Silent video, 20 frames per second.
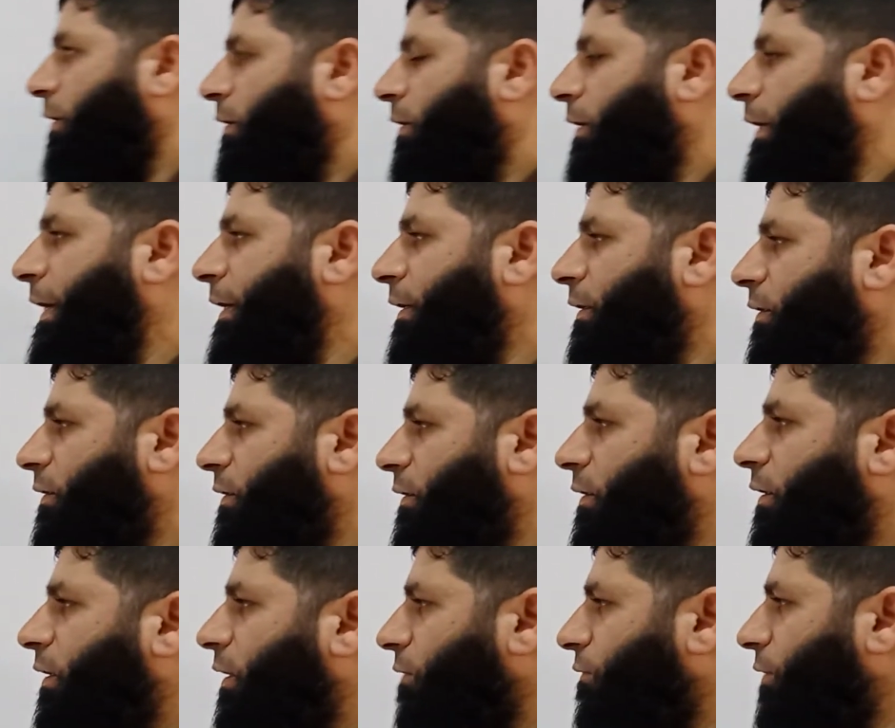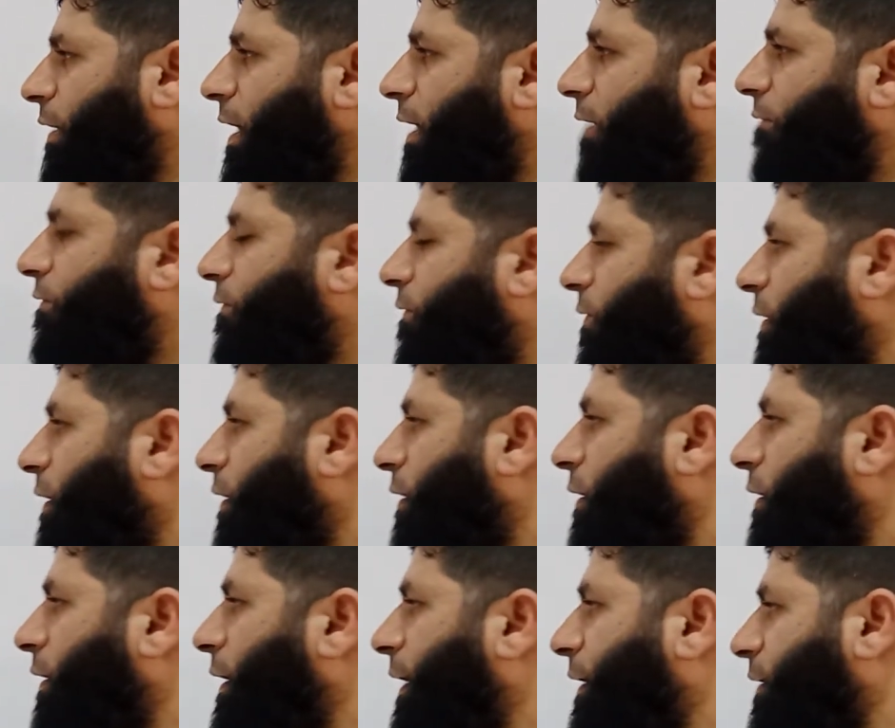and we have
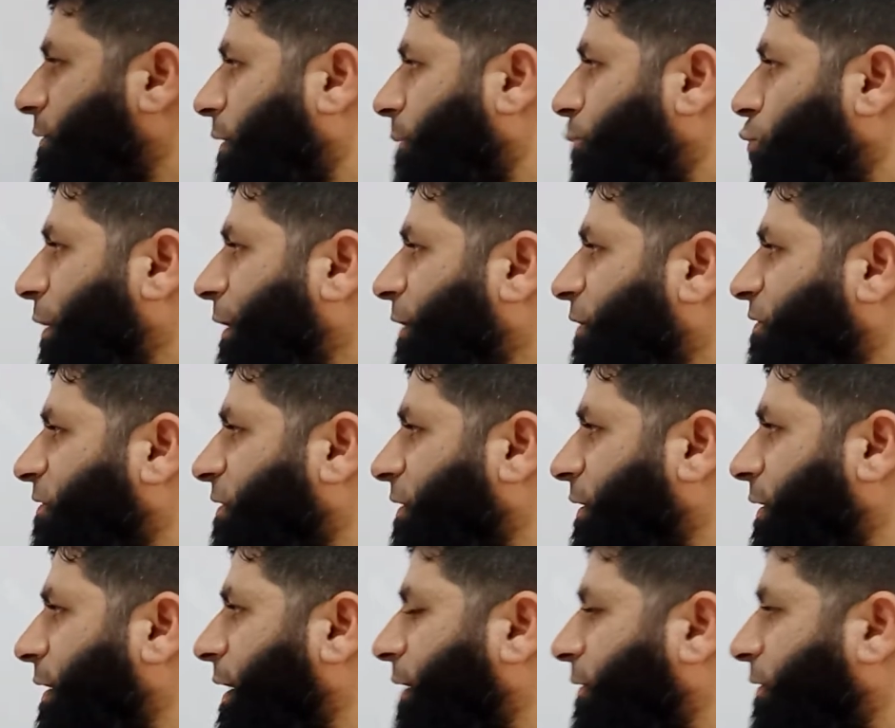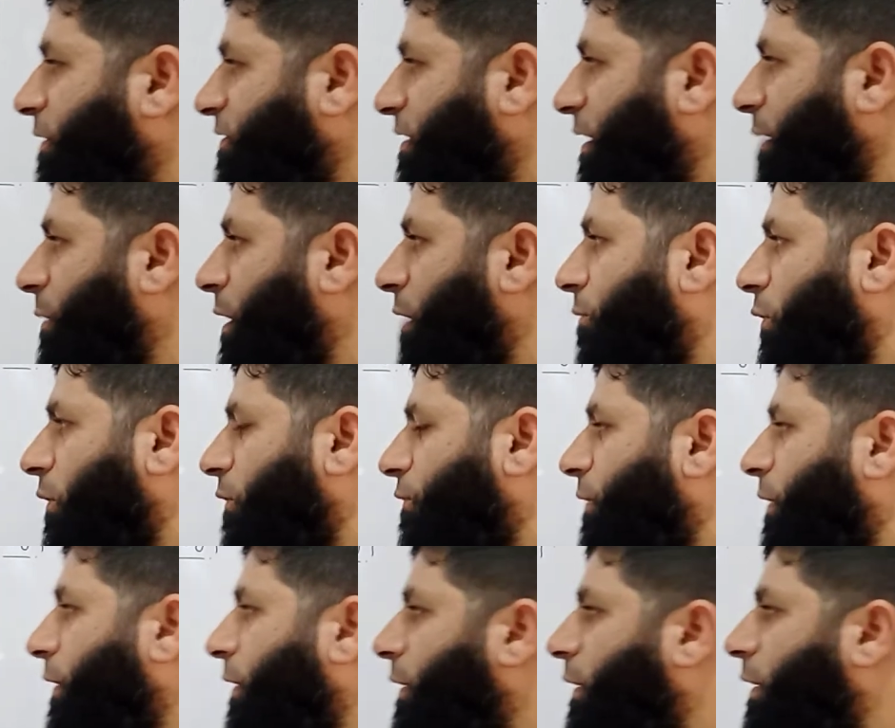another point C at the same level
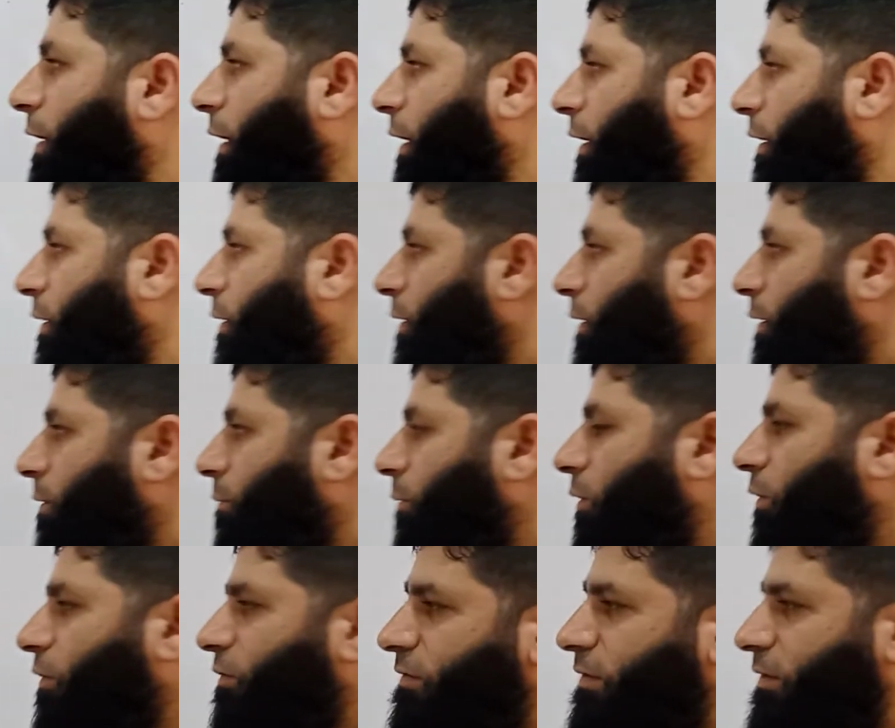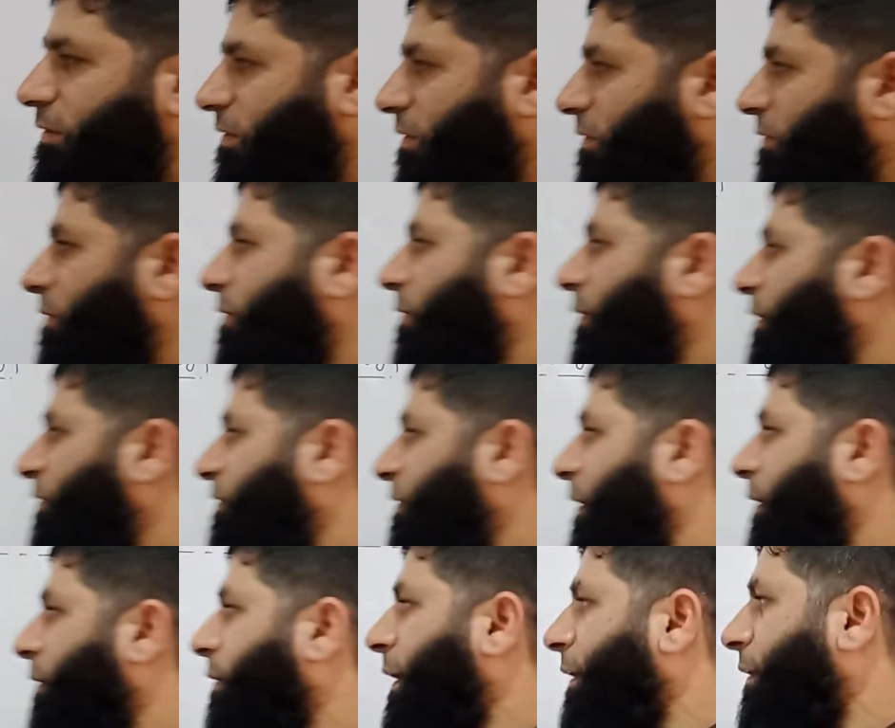of A, because this is a
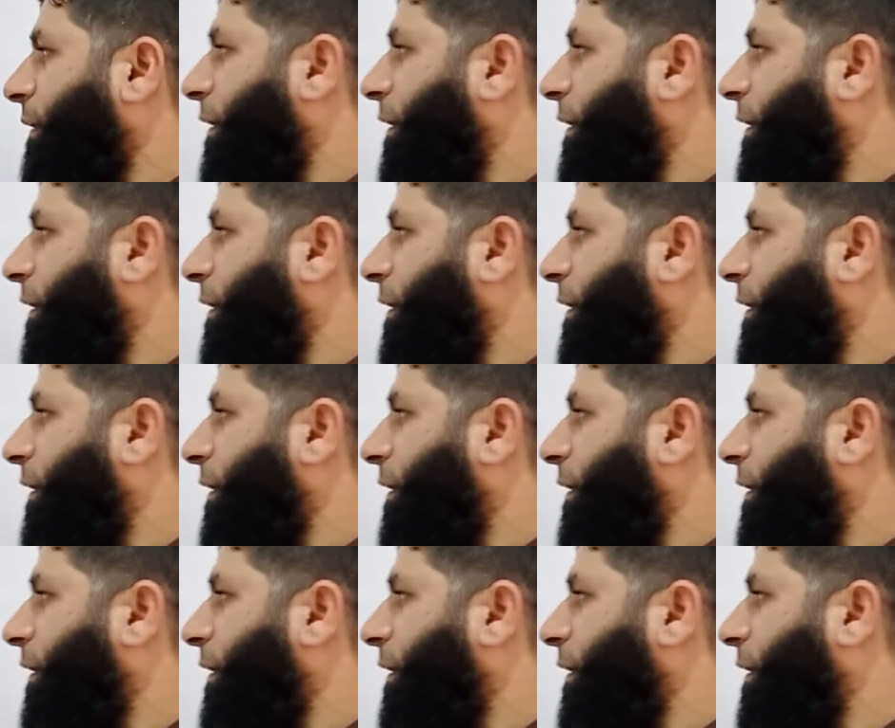straight line,